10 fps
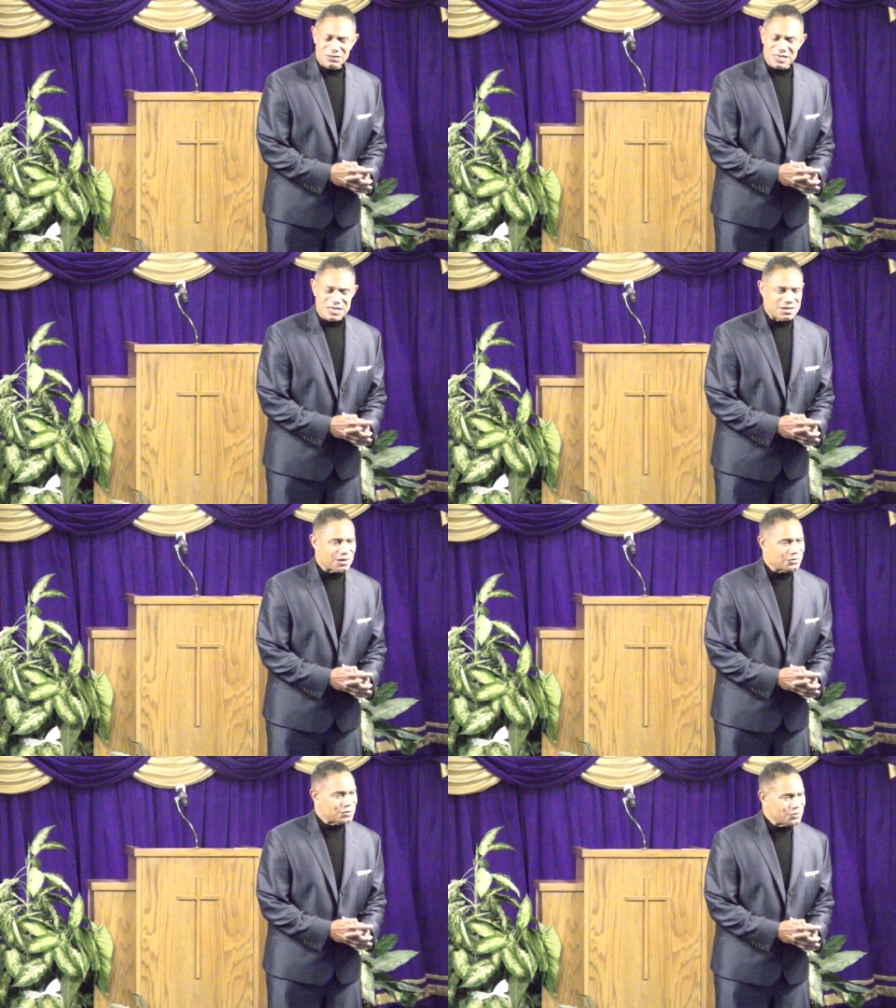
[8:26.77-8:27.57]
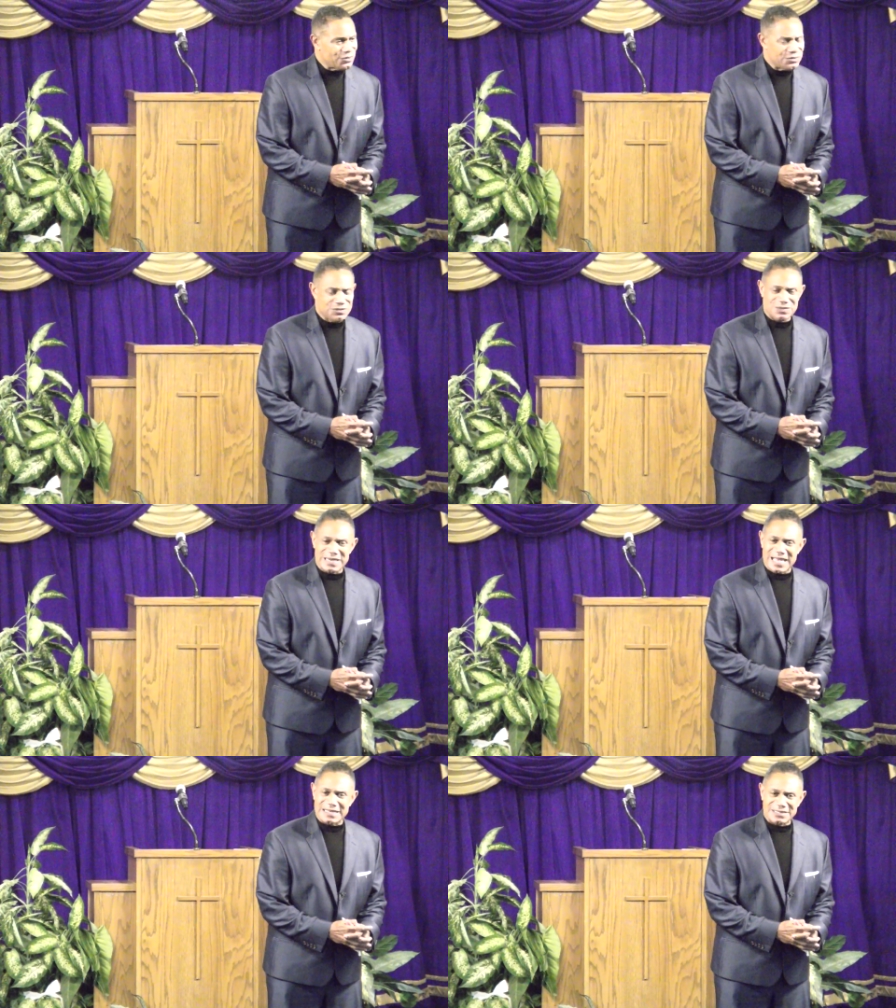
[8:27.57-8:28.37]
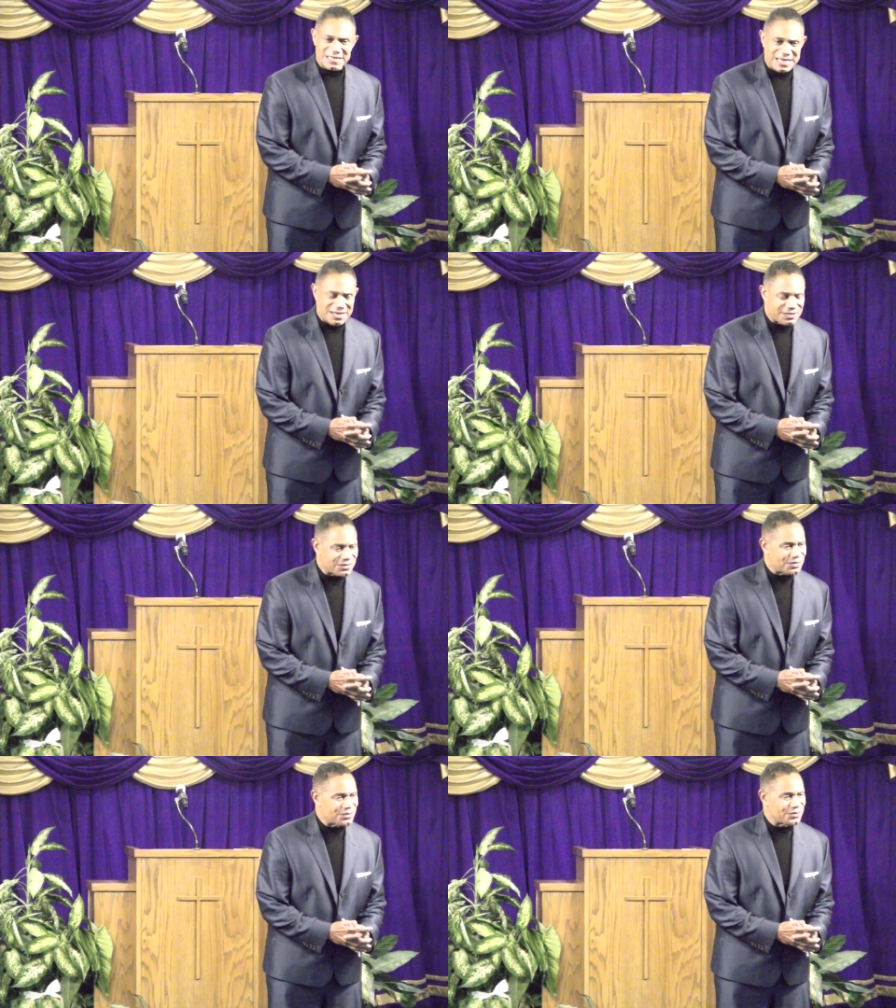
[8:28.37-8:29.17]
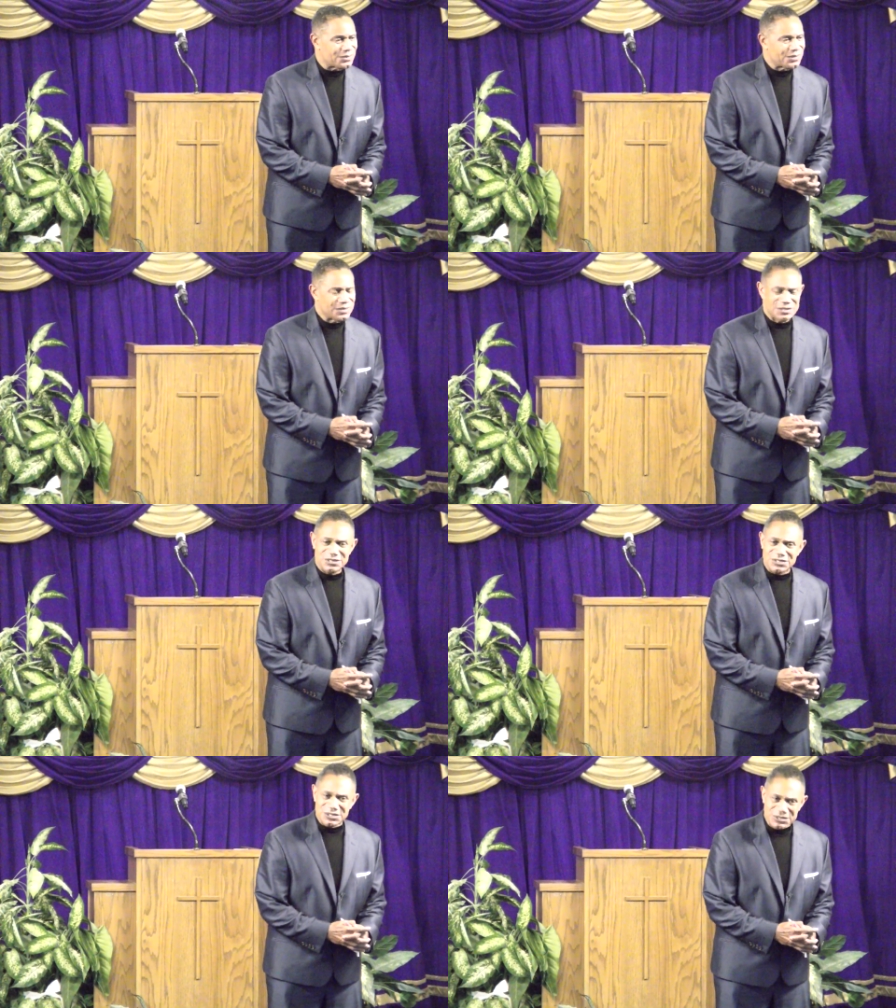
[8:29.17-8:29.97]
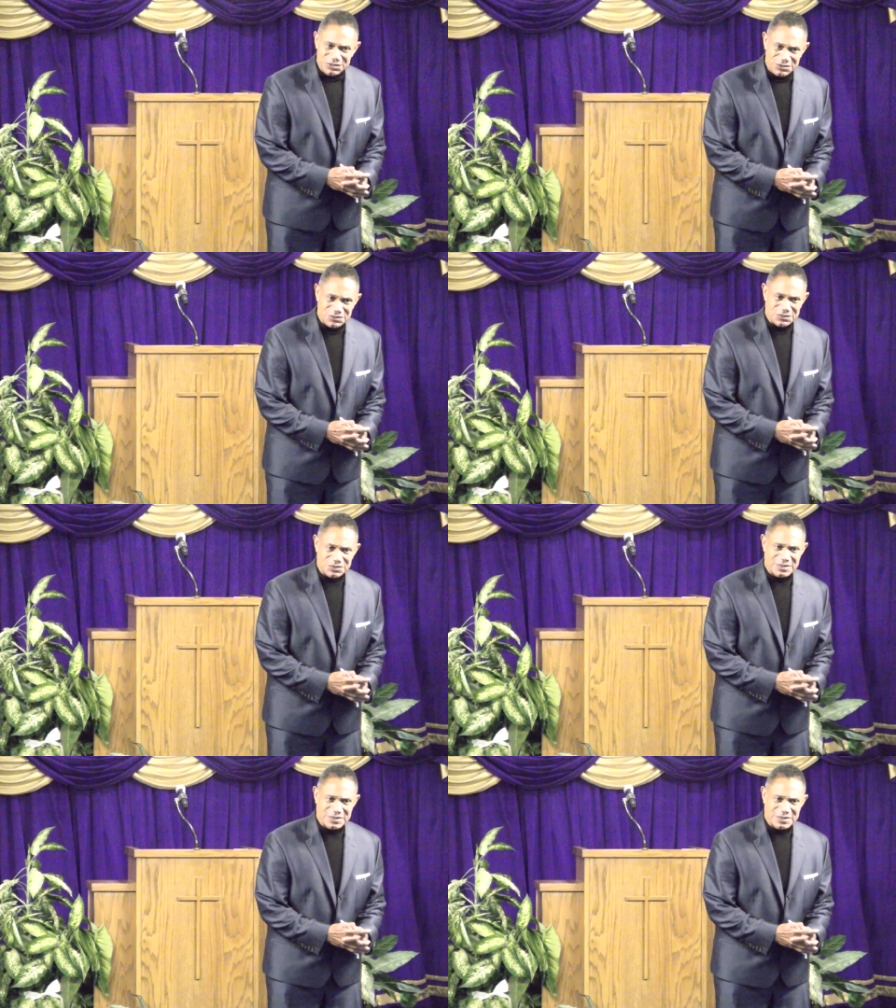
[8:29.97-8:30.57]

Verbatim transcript: when you don't do what I tell you to do?